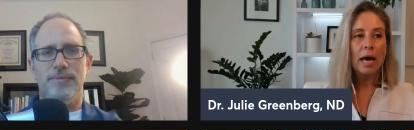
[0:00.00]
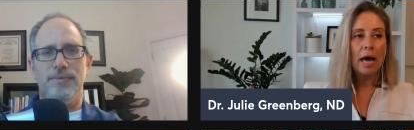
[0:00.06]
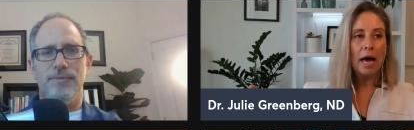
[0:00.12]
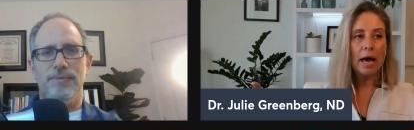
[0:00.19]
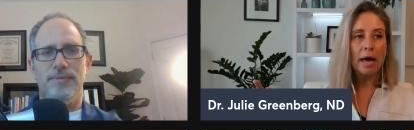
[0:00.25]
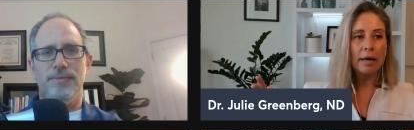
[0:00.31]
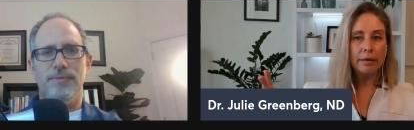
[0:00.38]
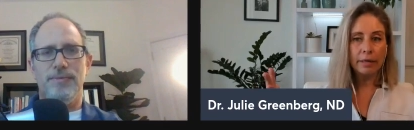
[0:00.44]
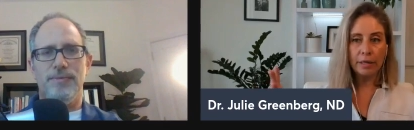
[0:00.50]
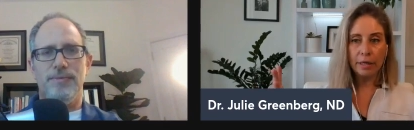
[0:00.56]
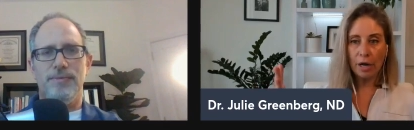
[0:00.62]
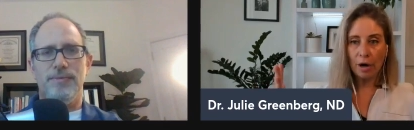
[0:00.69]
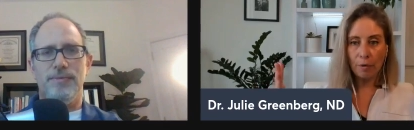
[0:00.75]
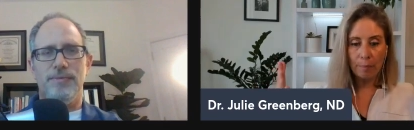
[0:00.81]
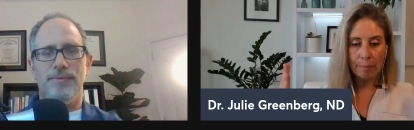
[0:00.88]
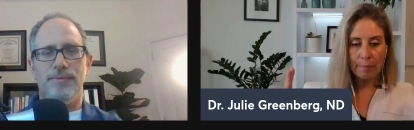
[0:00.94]
Speaker 1: and you
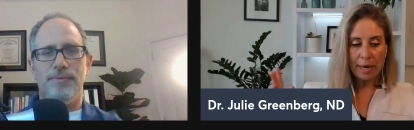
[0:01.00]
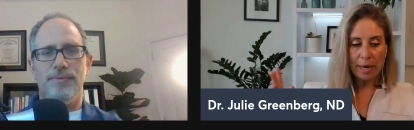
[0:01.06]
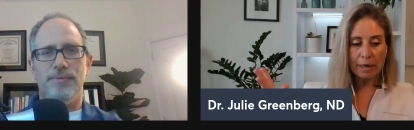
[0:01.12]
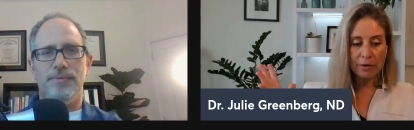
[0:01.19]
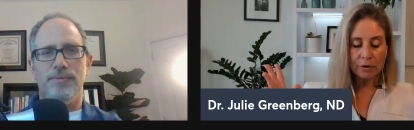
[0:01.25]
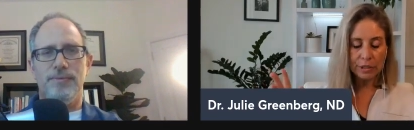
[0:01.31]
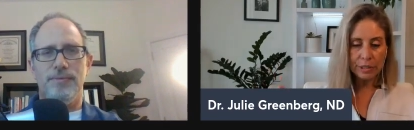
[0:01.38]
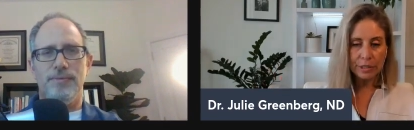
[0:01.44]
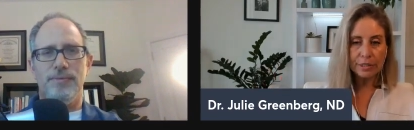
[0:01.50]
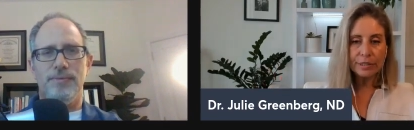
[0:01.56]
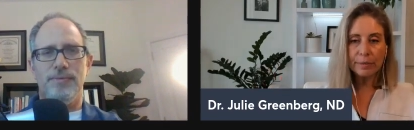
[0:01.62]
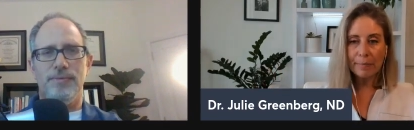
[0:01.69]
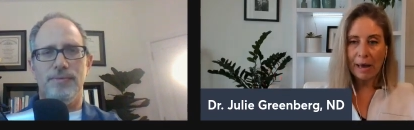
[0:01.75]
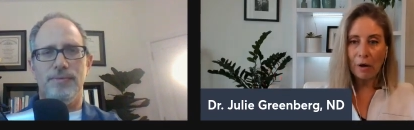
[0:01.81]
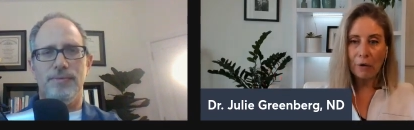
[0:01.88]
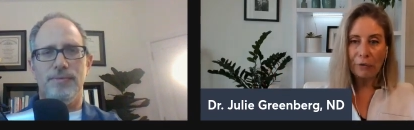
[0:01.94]
know make their
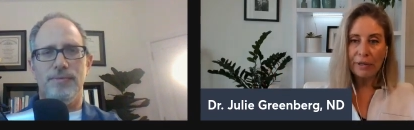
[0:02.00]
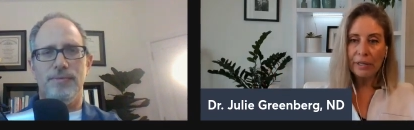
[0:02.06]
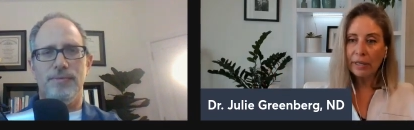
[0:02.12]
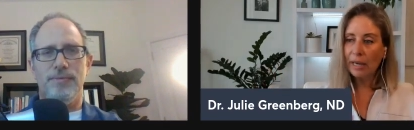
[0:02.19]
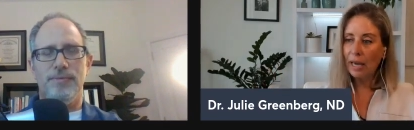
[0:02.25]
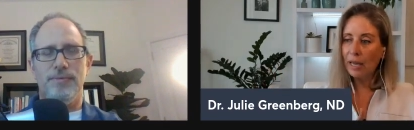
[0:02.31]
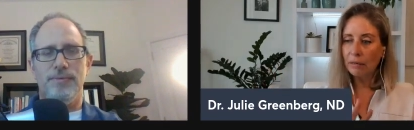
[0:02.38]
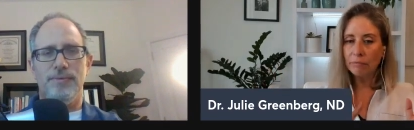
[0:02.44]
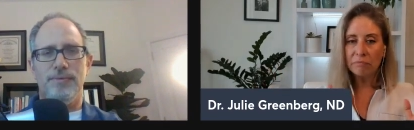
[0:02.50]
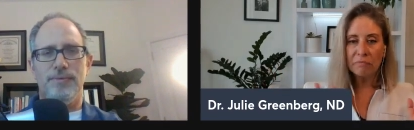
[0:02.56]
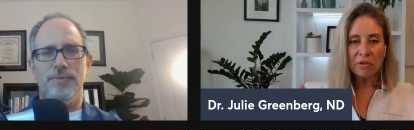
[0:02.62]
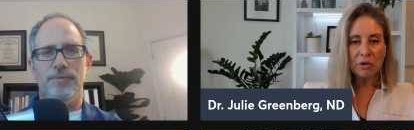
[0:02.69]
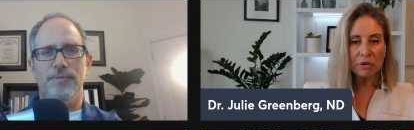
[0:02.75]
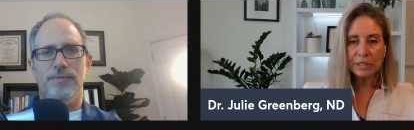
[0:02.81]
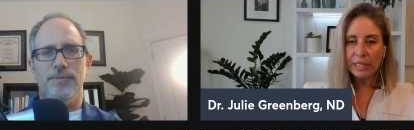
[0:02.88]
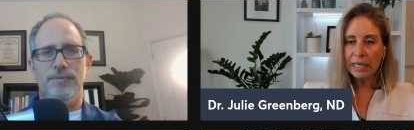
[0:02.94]
system healthy again
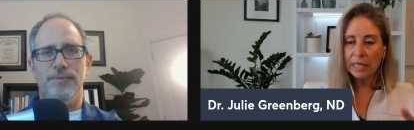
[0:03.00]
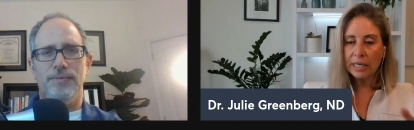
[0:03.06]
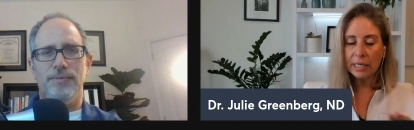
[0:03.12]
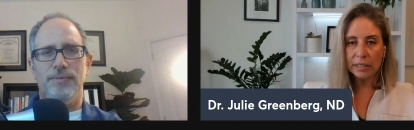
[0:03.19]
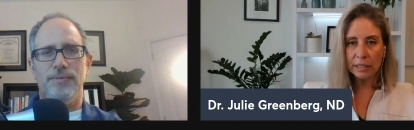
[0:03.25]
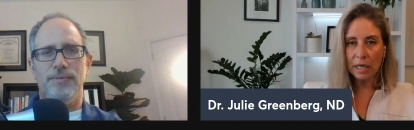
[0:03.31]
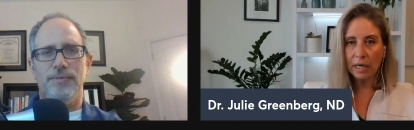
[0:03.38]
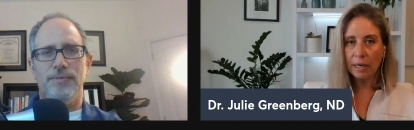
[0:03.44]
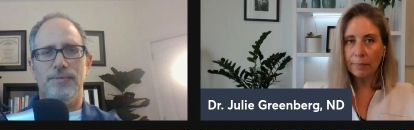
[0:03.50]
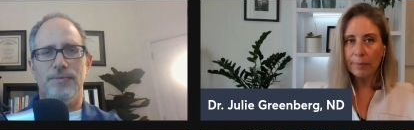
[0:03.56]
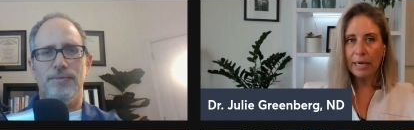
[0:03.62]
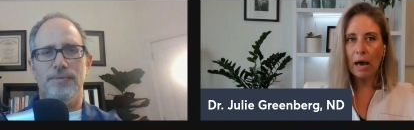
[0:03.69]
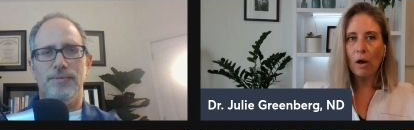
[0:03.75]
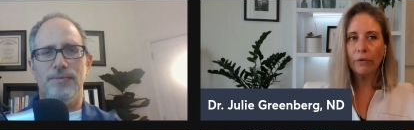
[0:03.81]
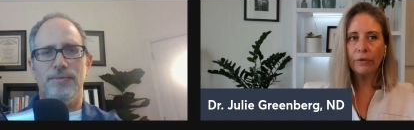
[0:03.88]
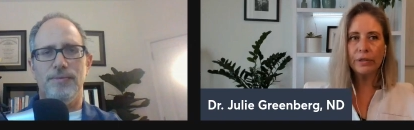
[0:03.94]
their skin is going to be
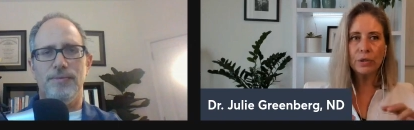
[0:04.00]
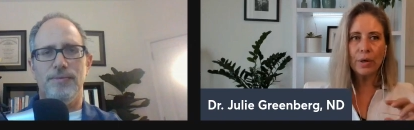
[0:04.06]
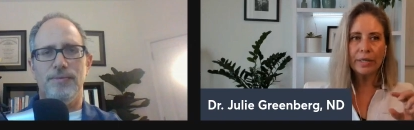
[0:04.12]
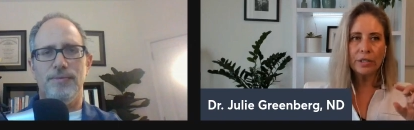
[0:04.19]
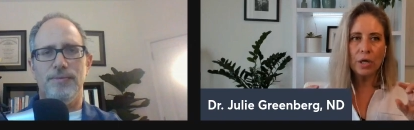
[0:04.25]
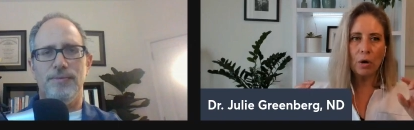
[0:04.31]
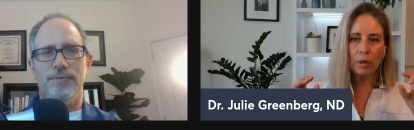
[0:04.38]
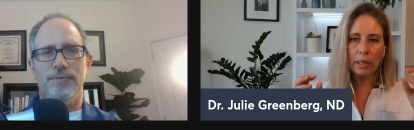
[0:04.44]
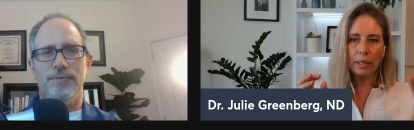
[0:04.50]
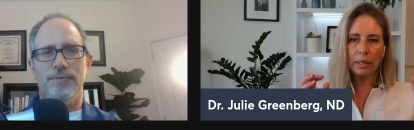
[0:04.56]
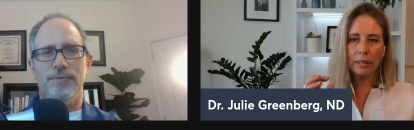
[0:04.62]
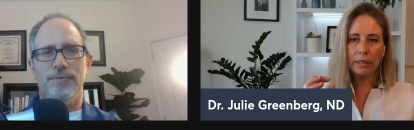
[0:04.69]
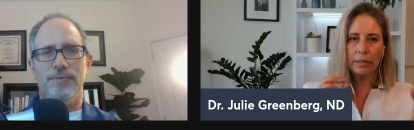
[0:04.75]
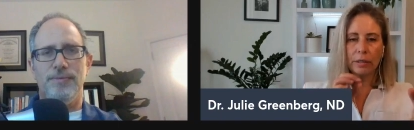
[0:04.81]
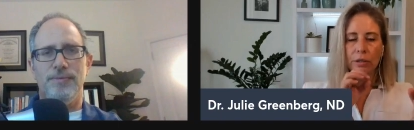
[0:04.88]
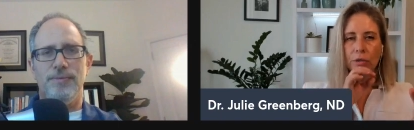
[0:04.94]
healthy so i don't
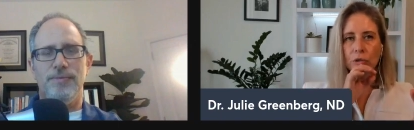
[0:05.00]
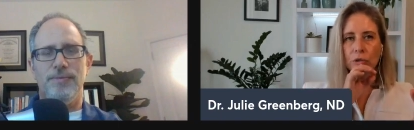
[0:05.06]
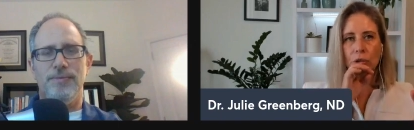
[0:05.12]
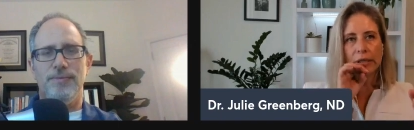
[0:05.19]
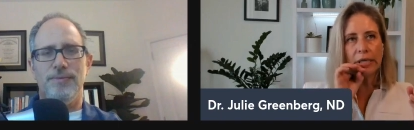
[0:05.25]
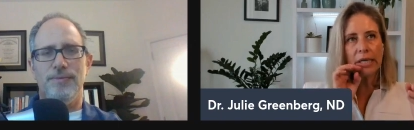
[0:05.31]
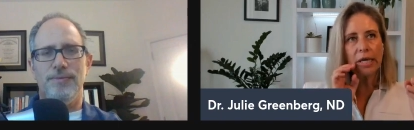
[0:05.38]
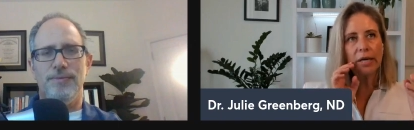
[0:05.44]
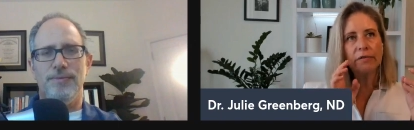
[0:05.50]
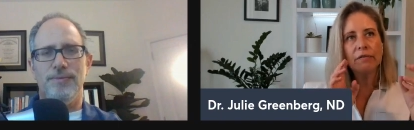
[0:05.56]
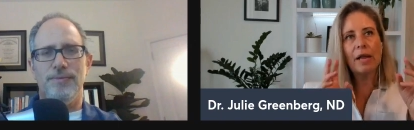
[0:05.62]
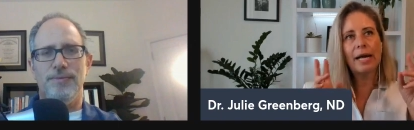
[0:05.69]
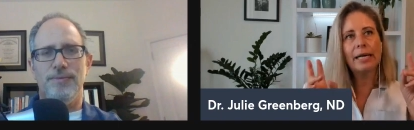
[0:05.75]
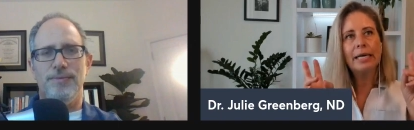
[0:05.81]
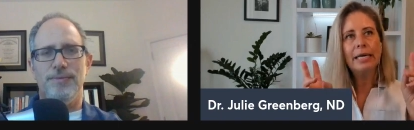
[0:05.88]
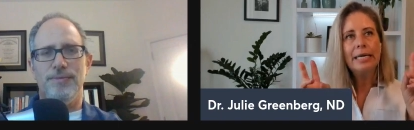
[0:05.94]
usually give
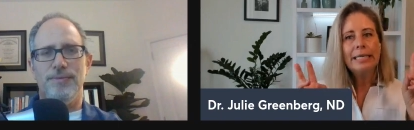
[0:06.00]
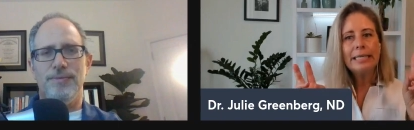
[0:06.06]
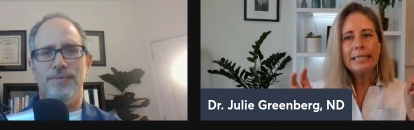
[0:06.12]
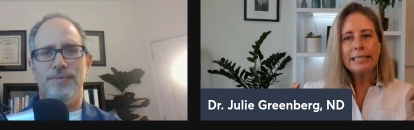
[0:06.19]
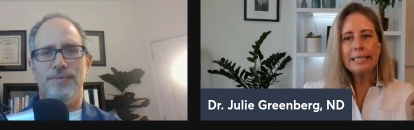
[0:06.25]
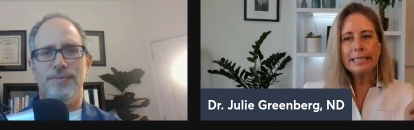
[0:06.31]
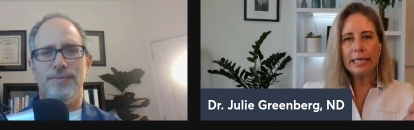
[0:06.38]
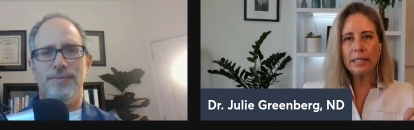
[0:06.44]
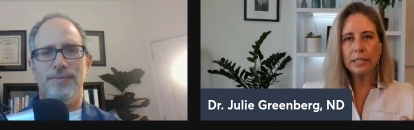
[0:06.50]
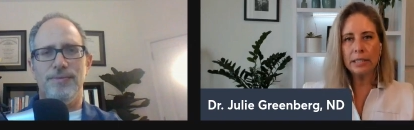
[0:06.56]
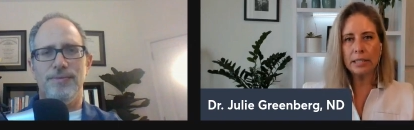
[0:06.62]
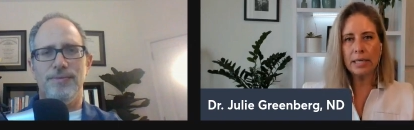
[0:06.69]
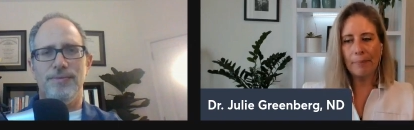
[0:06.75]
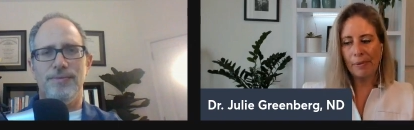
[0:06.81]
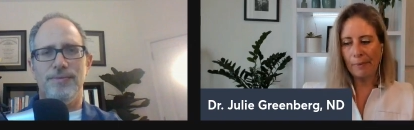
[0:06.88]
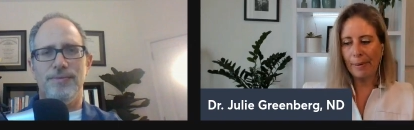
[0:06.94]
like skin
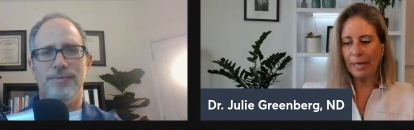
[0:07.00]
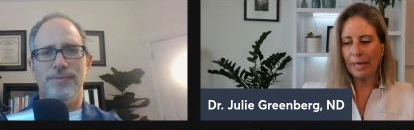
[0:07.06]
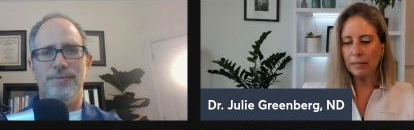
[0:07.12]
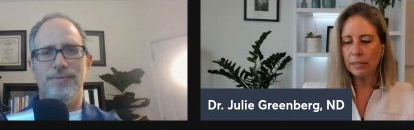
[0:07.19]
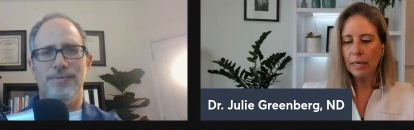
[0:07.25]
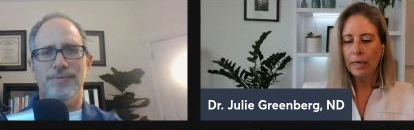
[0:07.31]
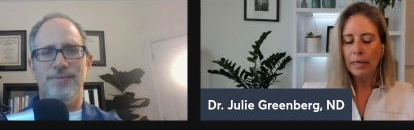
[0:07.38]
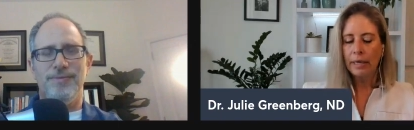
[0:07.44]
supplements